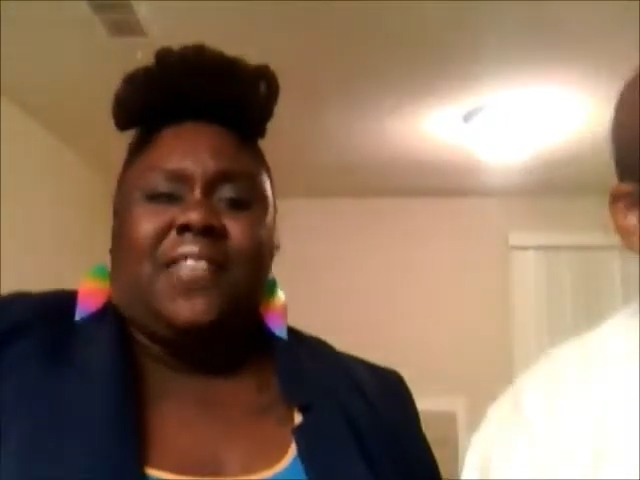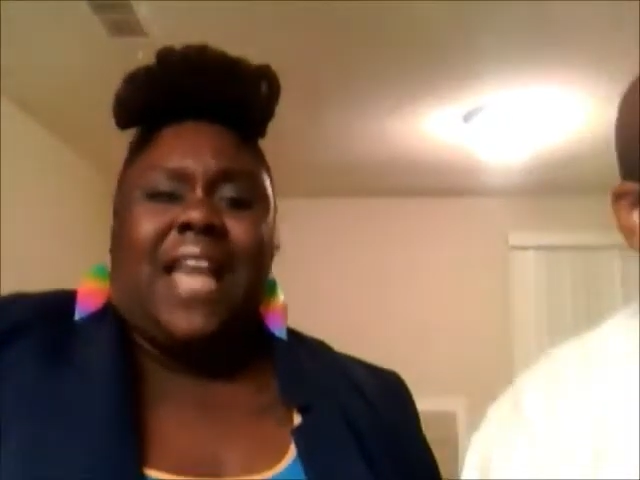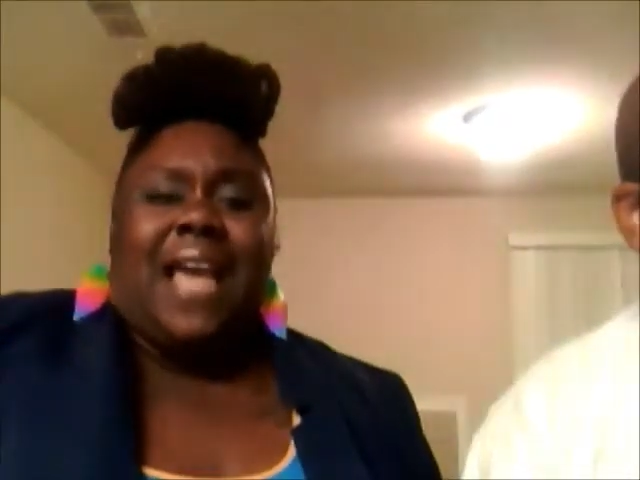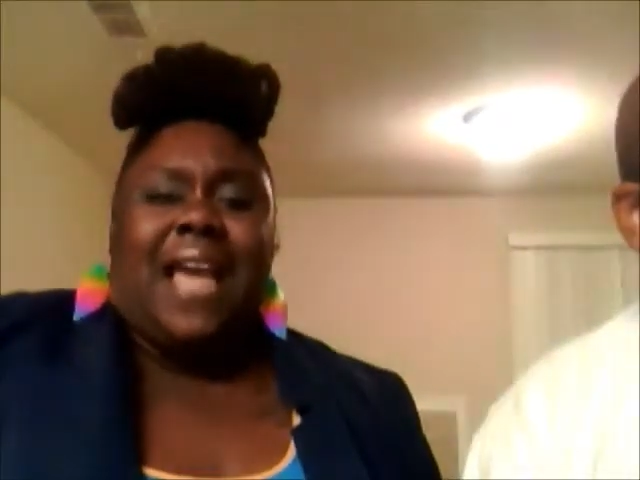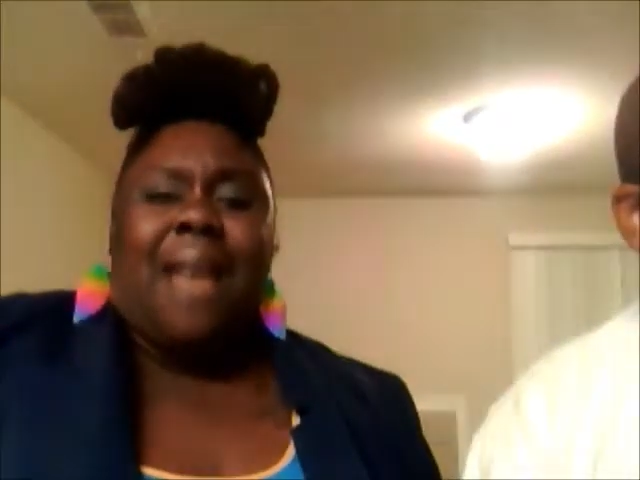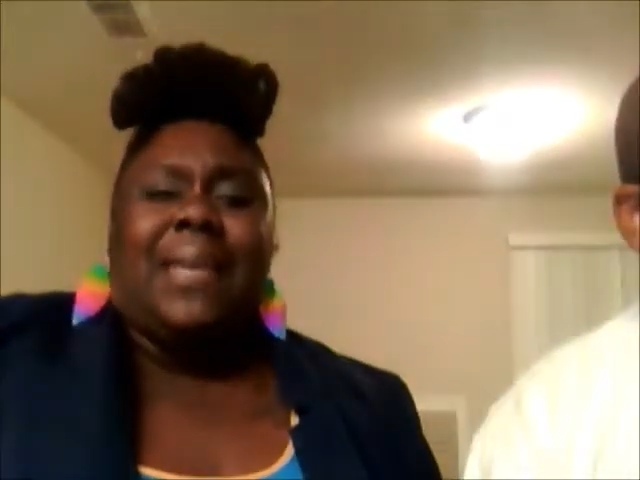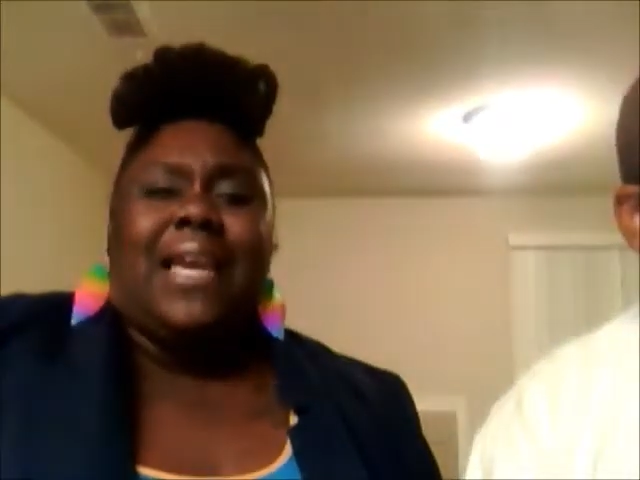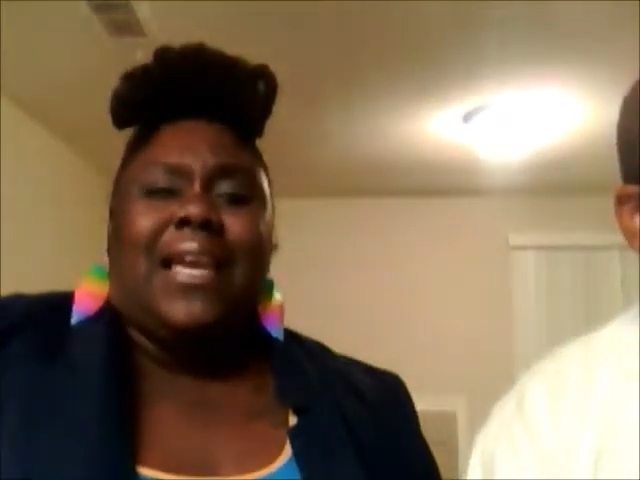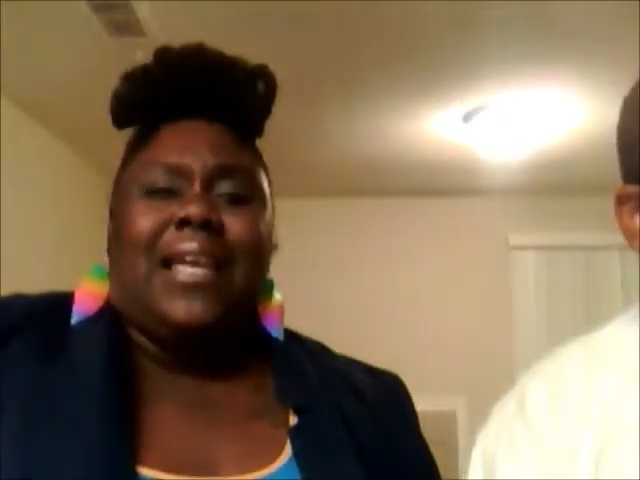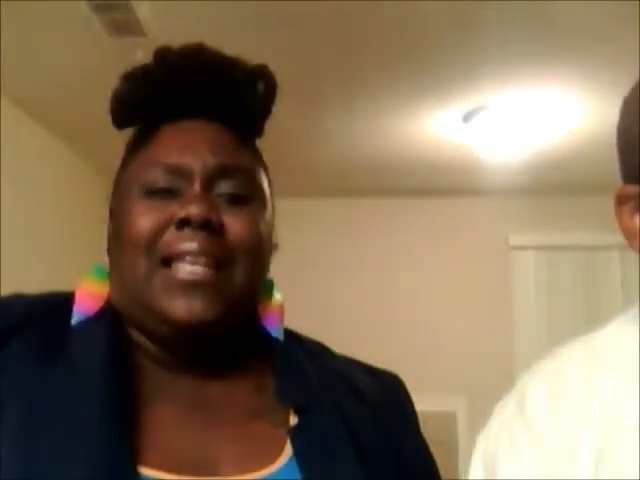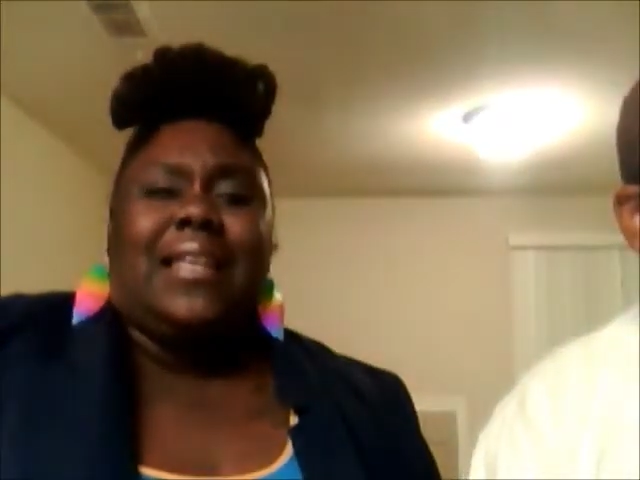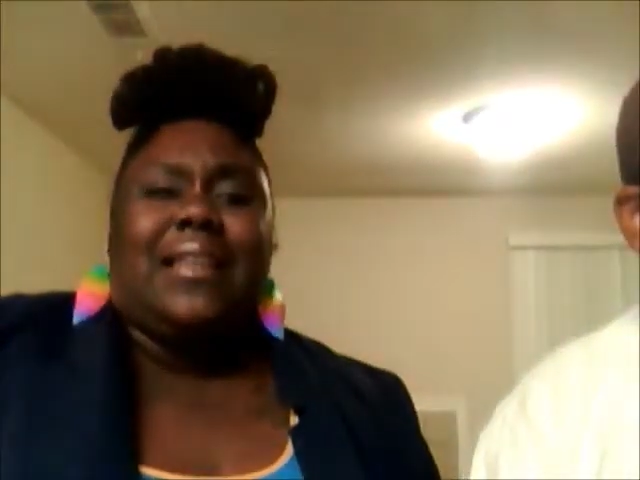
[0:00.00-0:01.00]
Like, I
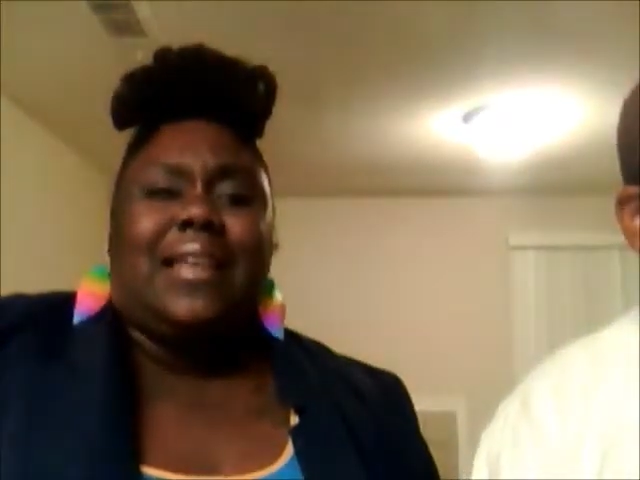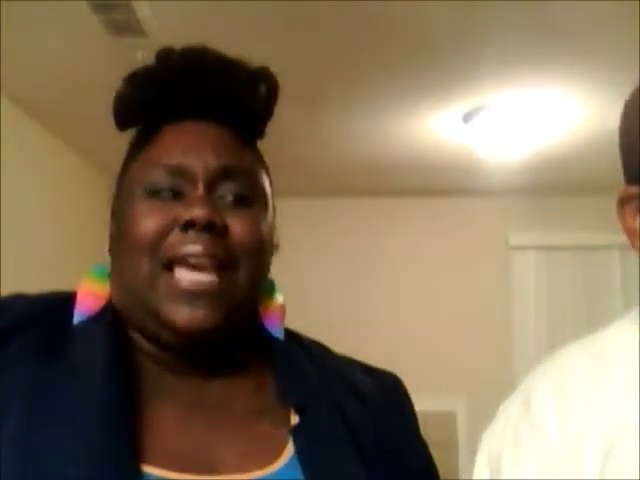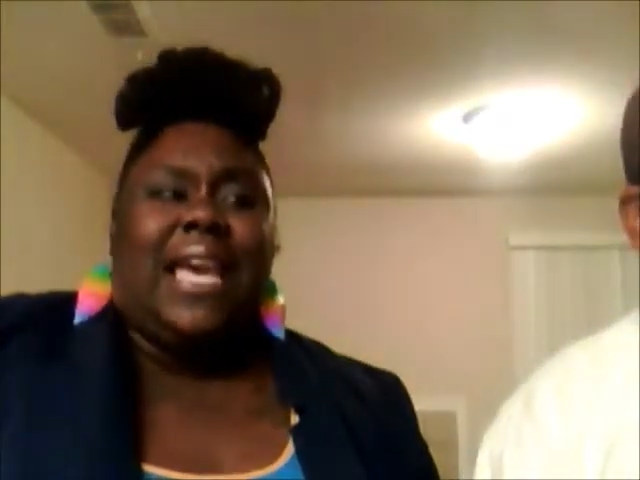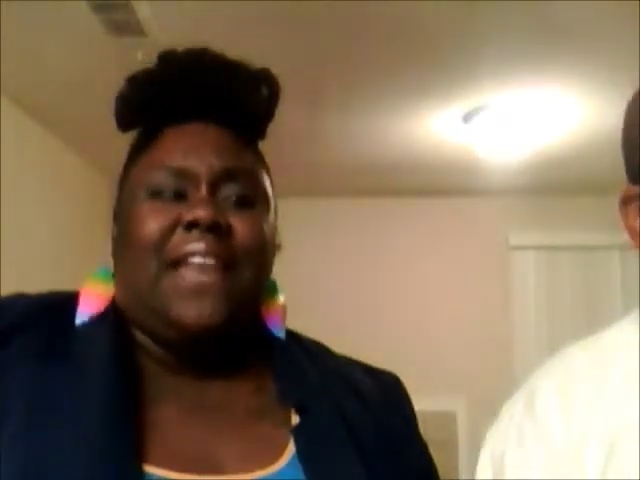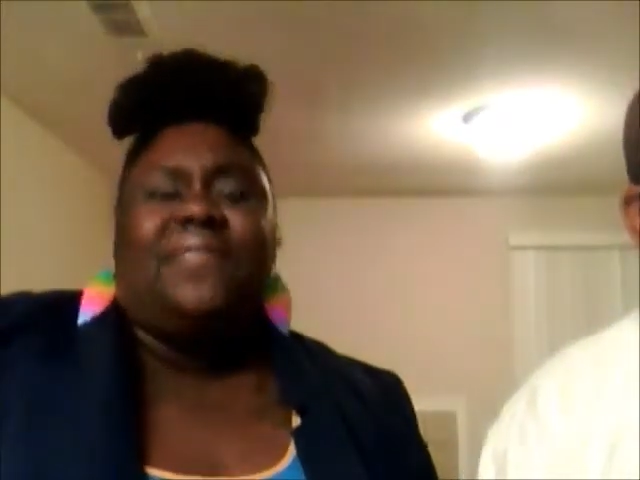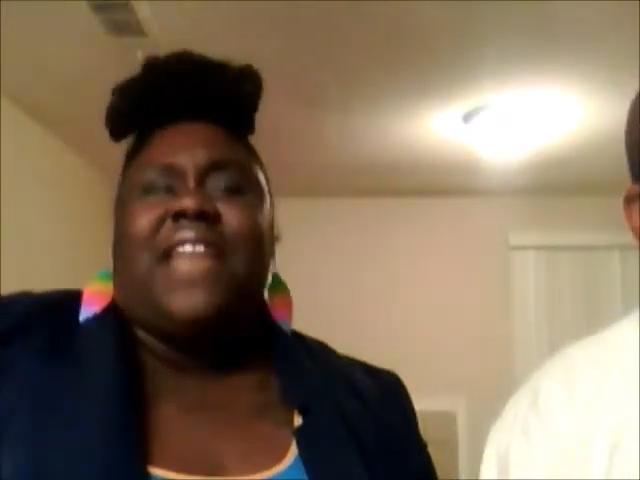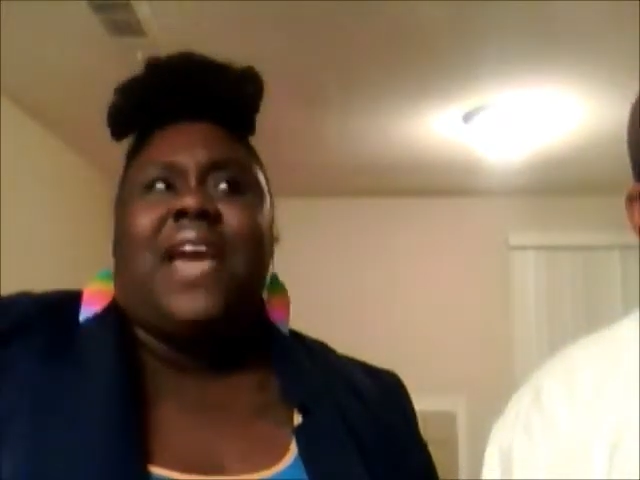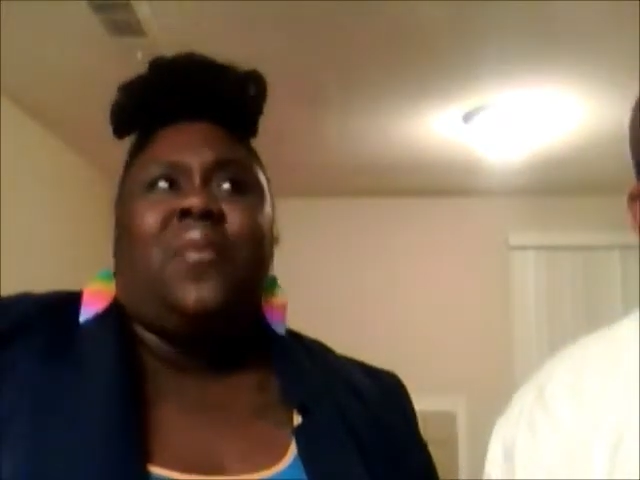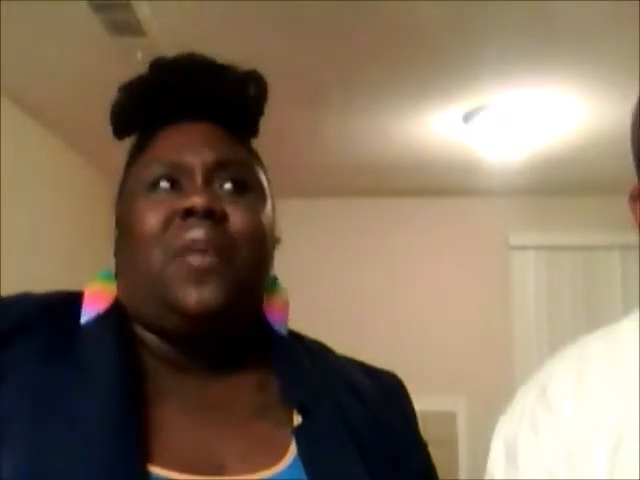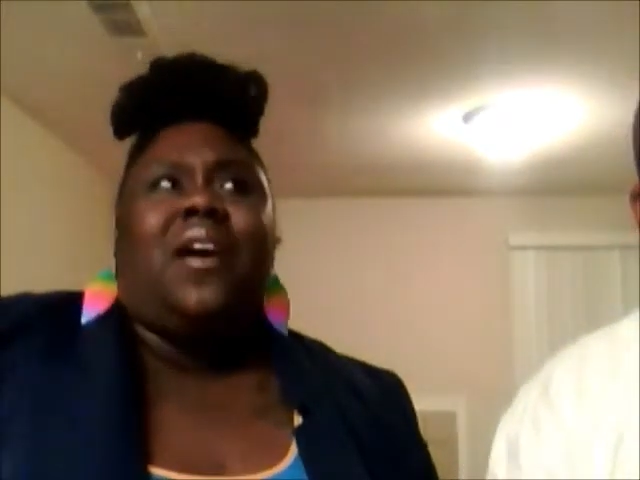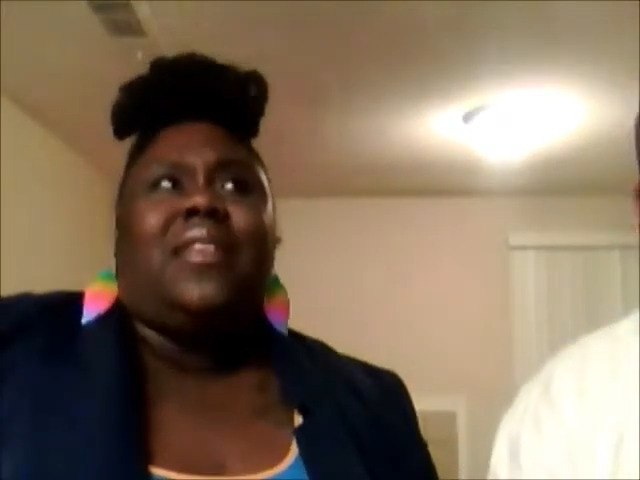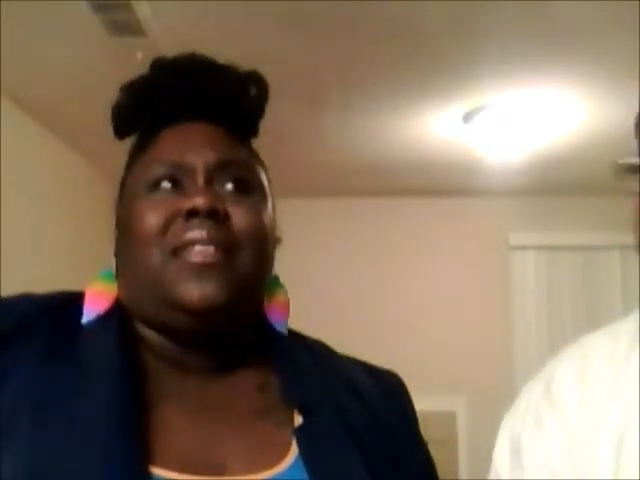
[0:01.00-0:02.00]
mean, if they
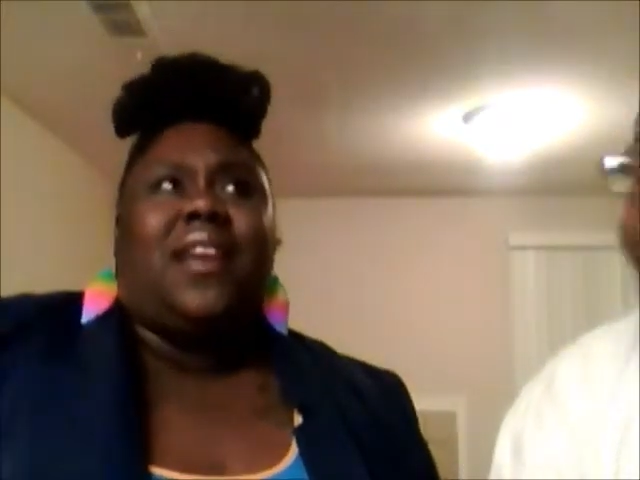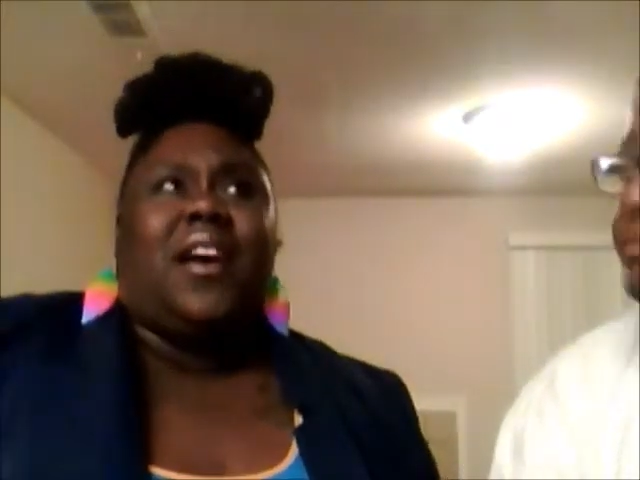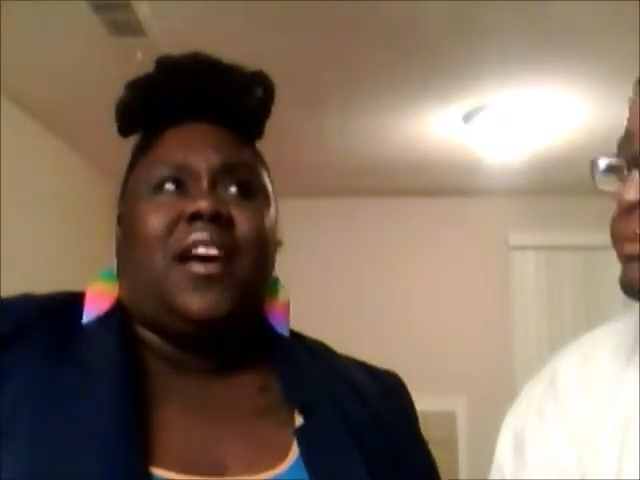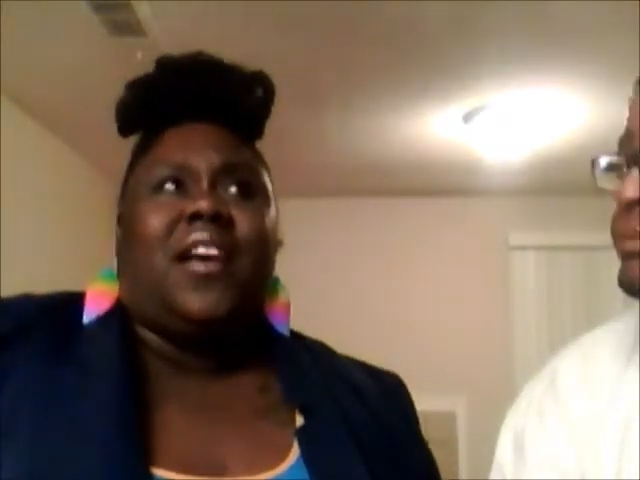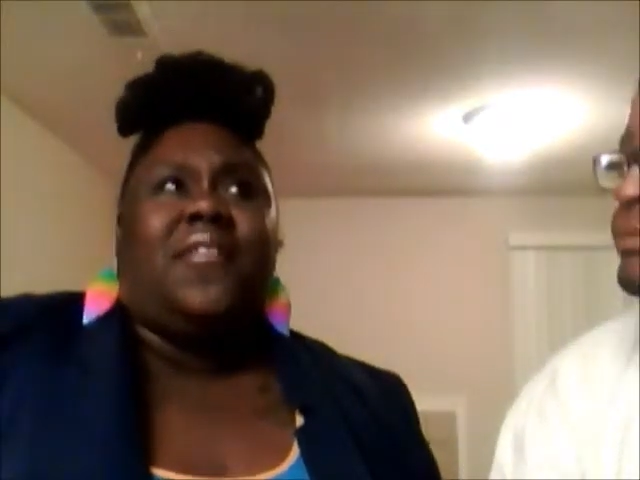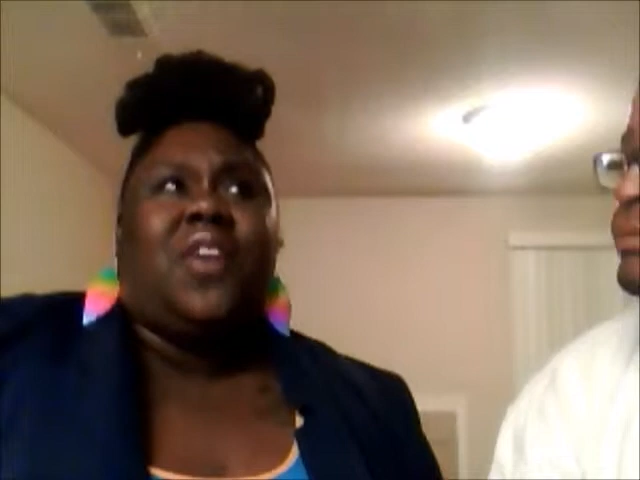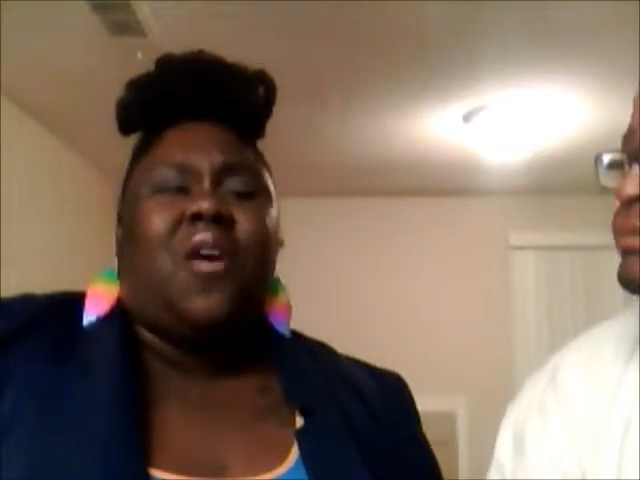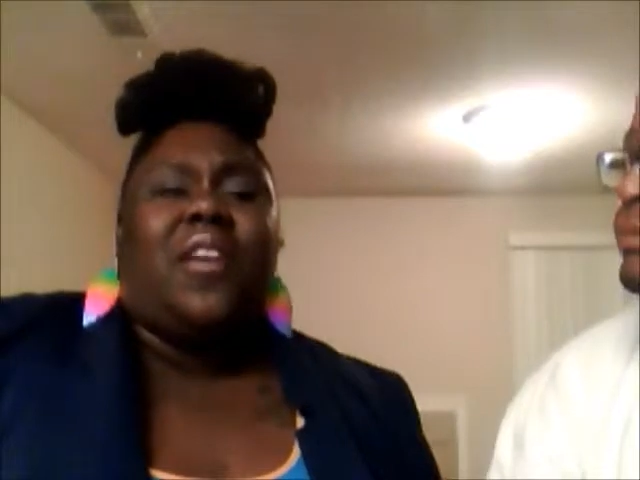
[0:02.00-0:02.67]
want love,